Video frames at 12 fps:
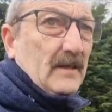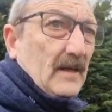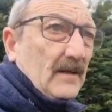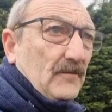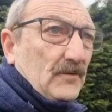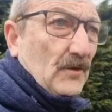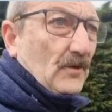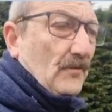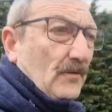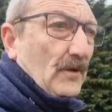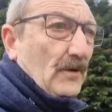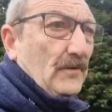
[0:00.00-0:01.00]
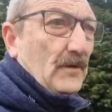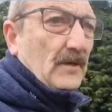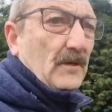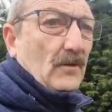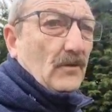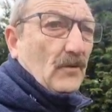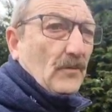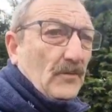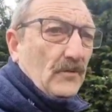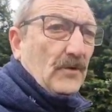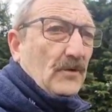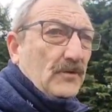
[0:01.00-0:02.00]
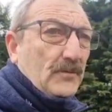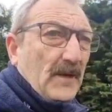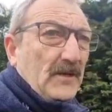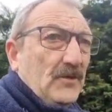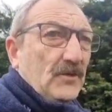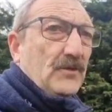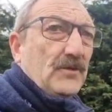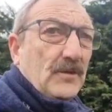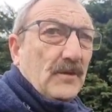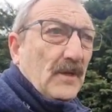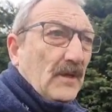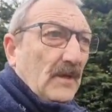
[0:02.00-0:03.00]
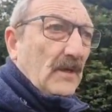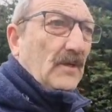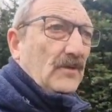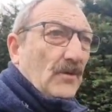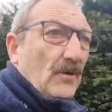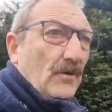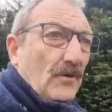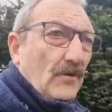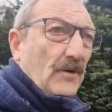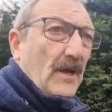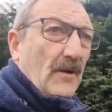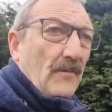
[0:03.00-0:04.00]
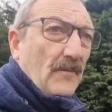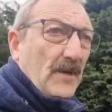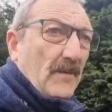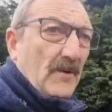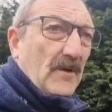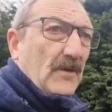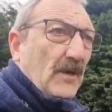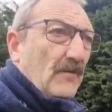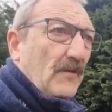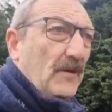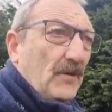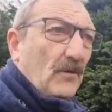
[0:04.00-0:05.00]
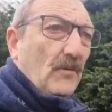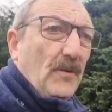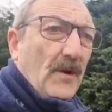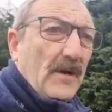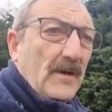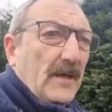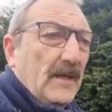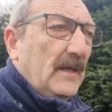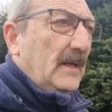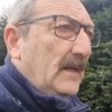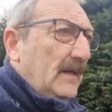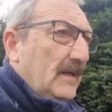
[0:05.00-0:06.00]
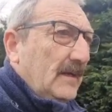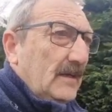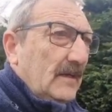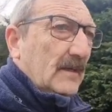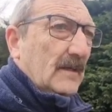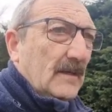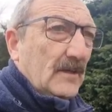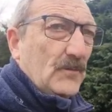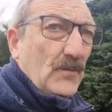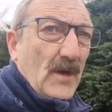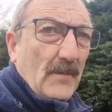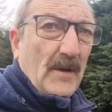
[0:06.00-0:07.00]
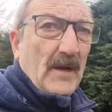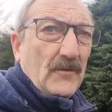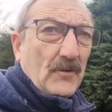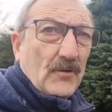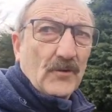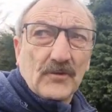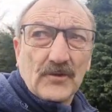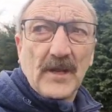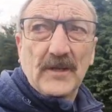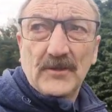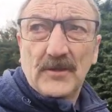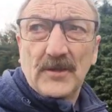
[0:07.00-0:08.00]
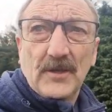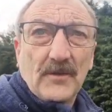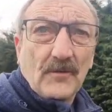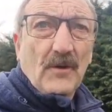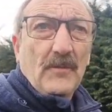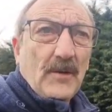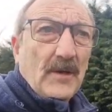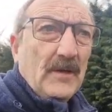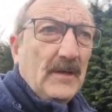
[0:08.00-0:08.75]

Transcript: Yeah, sort of an open, spacious sort of camping and caravanning club park. It's part of the Crow's Nest group.